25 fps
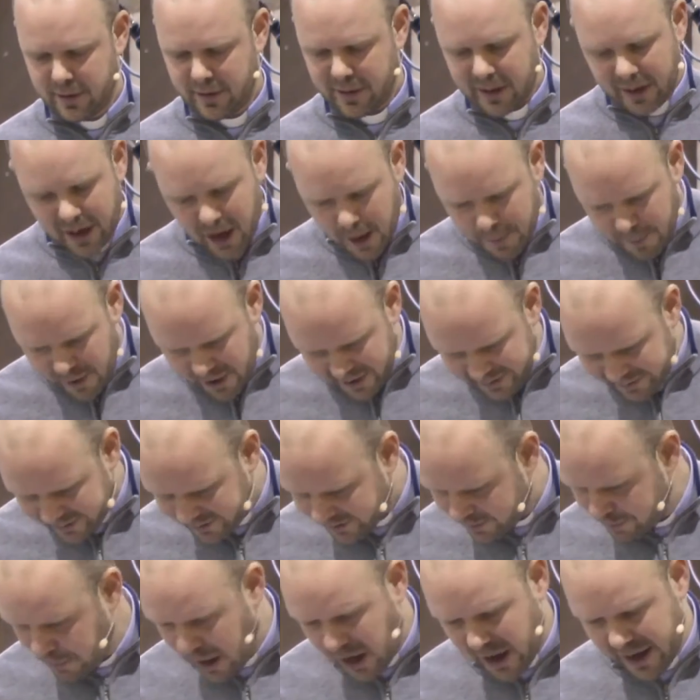that I might
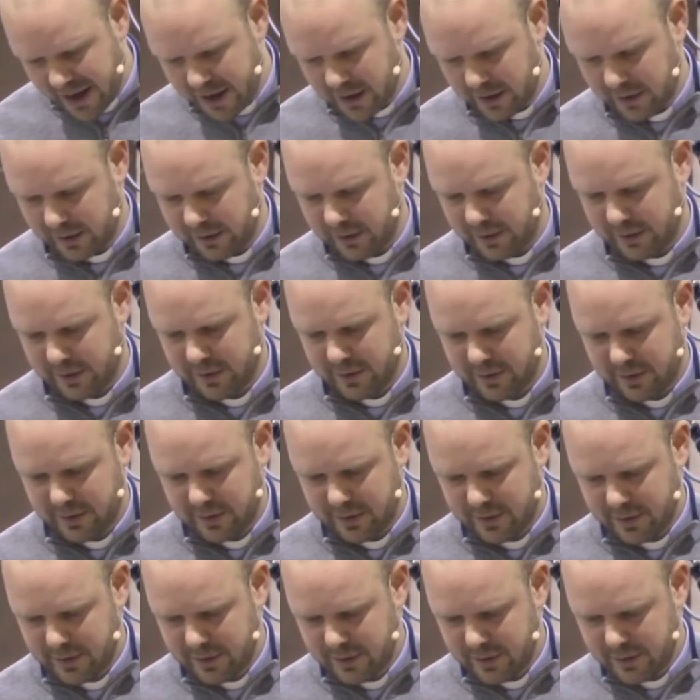smile
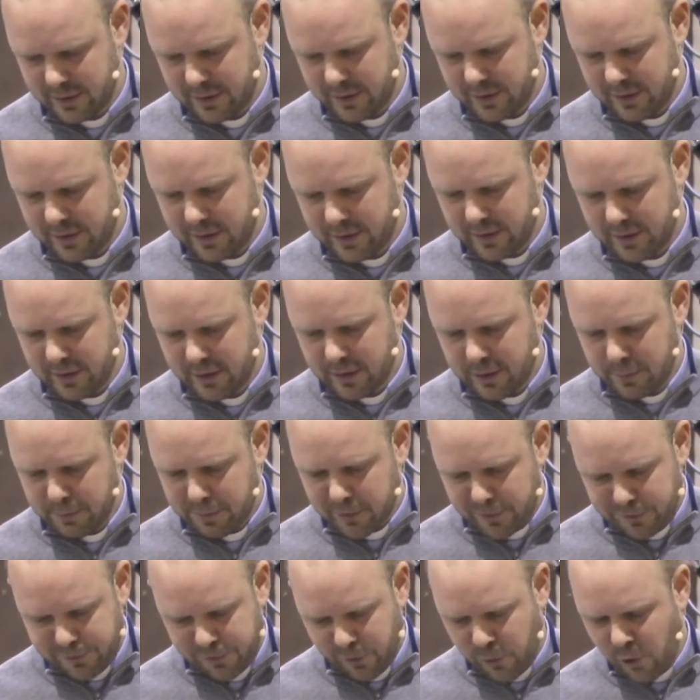
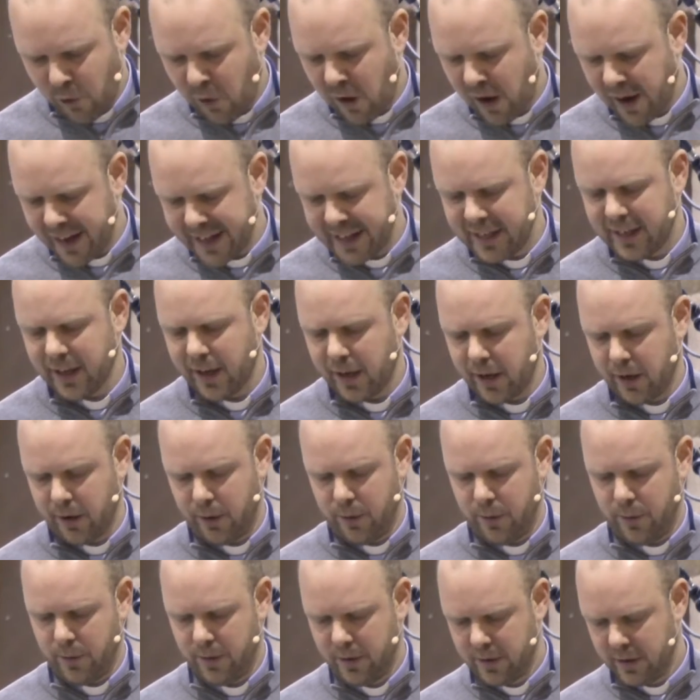before I
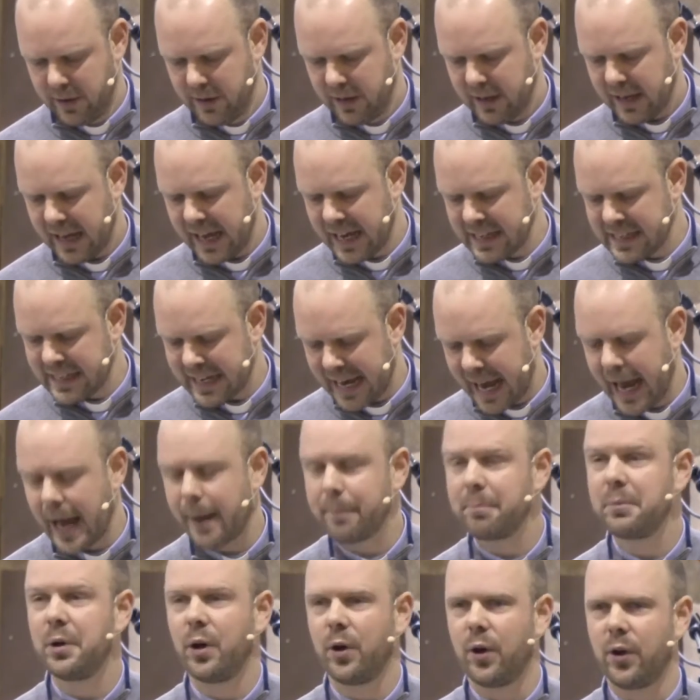go and
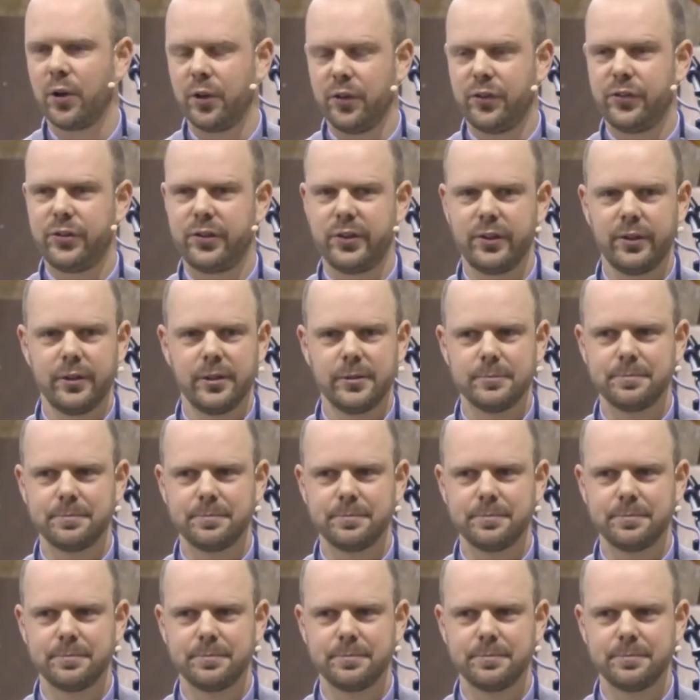am not.